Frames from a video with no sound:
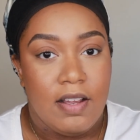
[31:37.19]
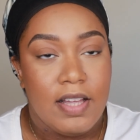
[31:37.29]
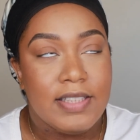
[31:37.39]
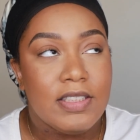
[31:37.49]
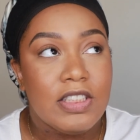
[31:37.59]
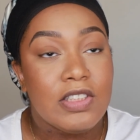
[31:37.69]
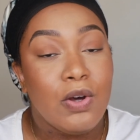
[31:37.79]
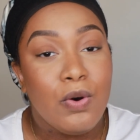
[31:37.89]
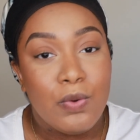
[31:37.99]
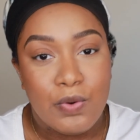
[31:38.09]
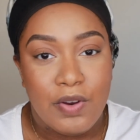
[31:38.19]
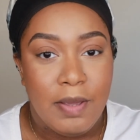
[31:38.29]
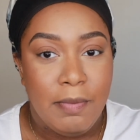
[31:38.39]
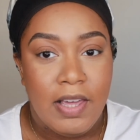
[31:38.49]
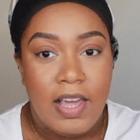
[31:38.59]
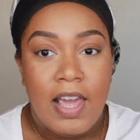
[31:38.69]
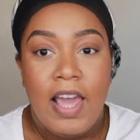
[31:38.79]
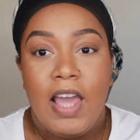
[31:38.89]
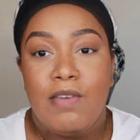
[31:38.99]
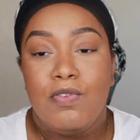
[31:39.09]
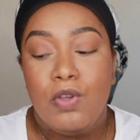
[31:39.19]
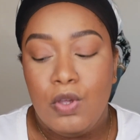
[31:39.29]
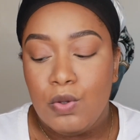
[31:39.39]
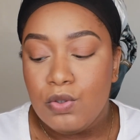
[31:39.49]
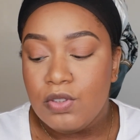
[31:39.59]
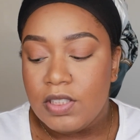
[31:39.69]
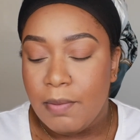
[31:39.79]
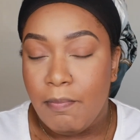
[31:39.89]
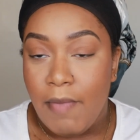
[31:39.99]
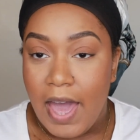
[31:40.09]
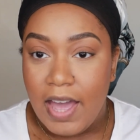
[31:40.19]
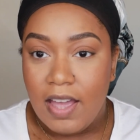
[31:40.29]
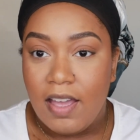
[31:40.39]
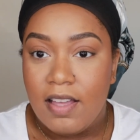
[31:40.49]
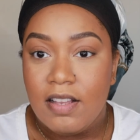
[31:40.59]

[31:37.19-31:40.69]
It's so creamy. If you use MAC